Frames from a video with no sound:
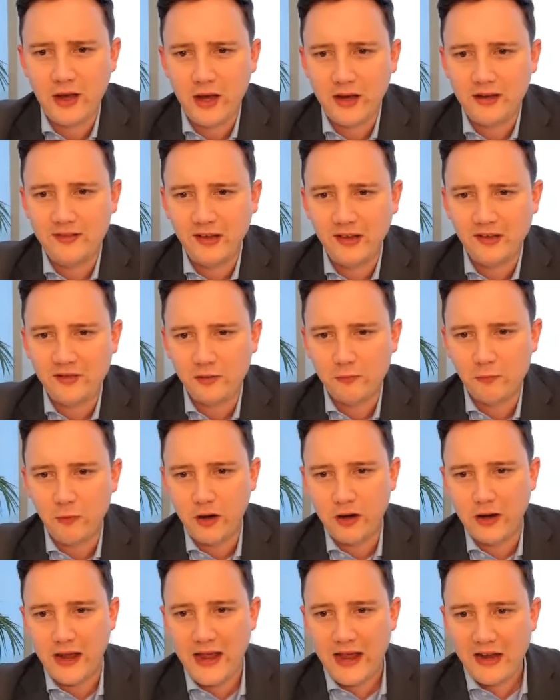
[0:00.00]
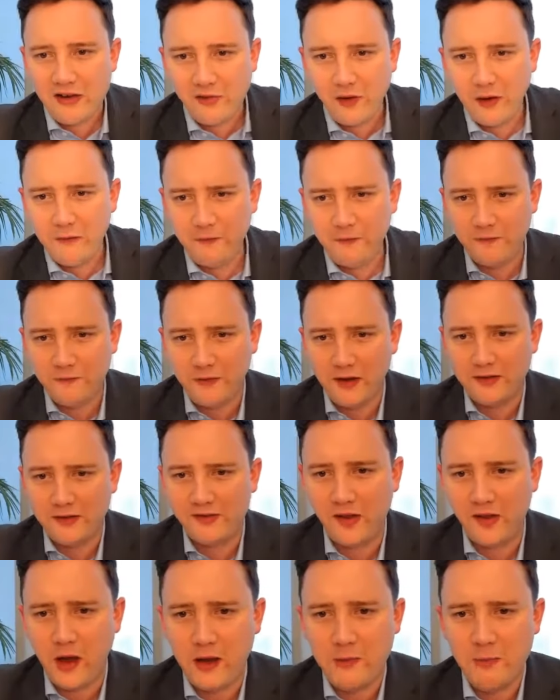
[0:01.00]
I intend to run a hedge fund for the first
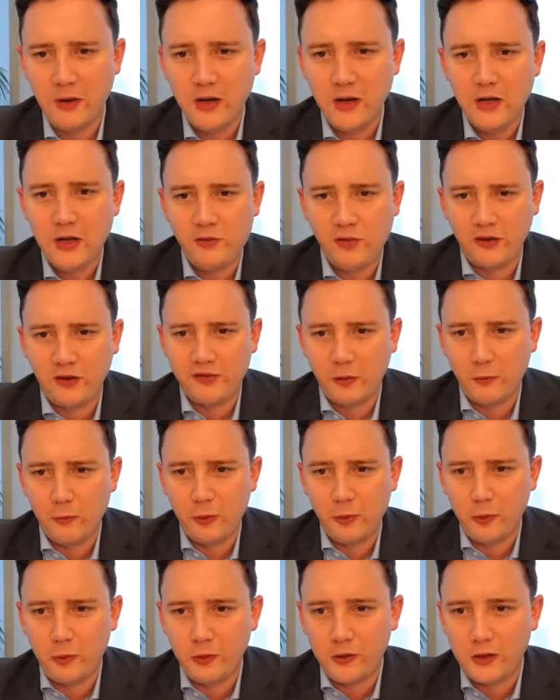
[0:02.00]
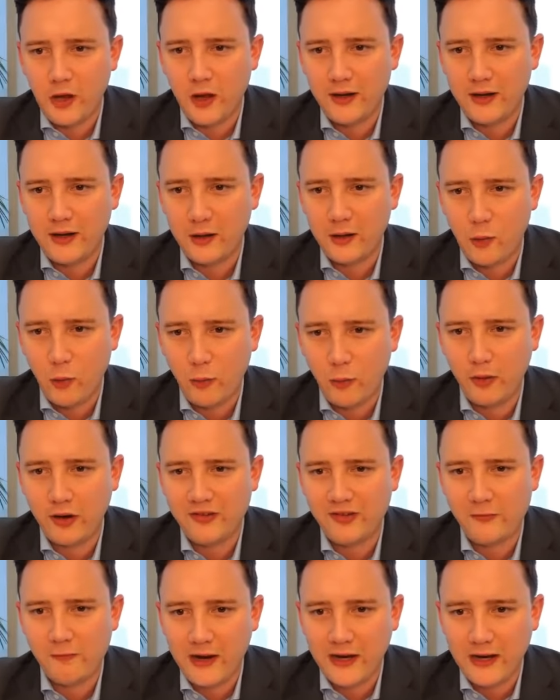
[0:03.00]
time. Do you have someone who could guide
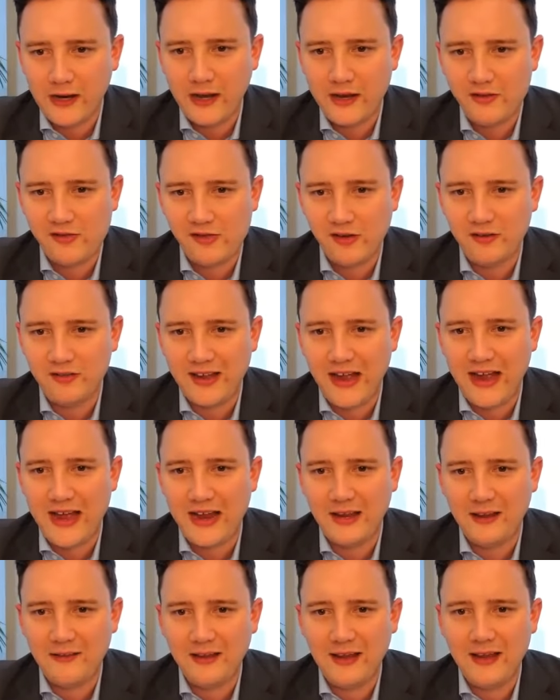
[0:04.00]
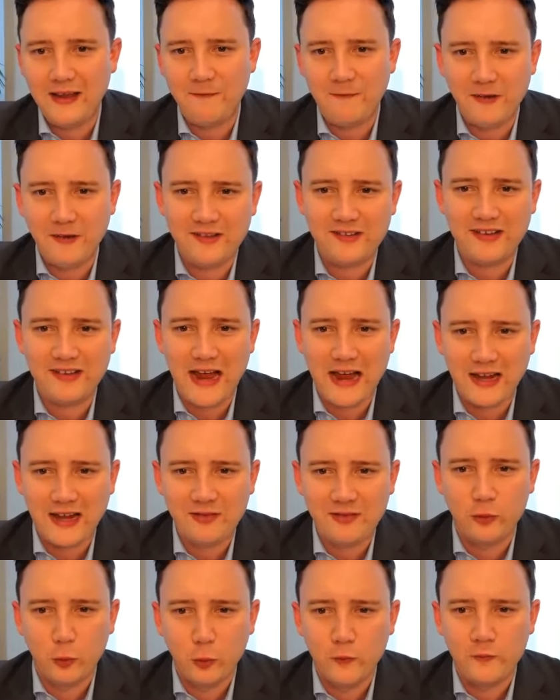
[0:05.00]
incorporating regulations and it, if it's at
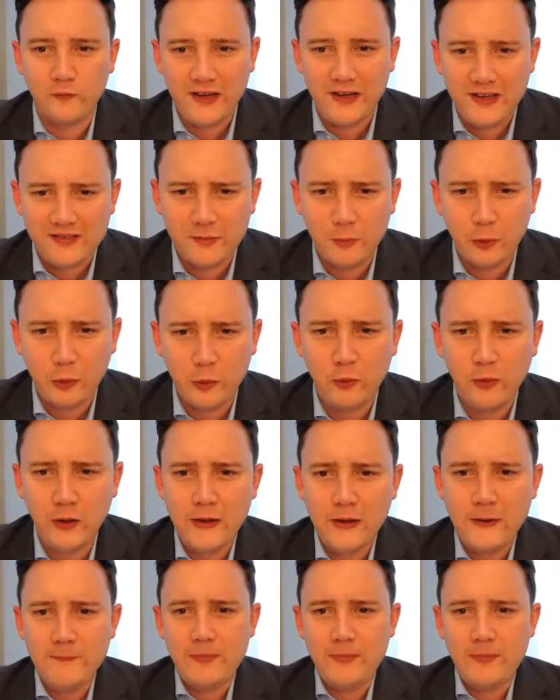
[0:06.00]
all feasible?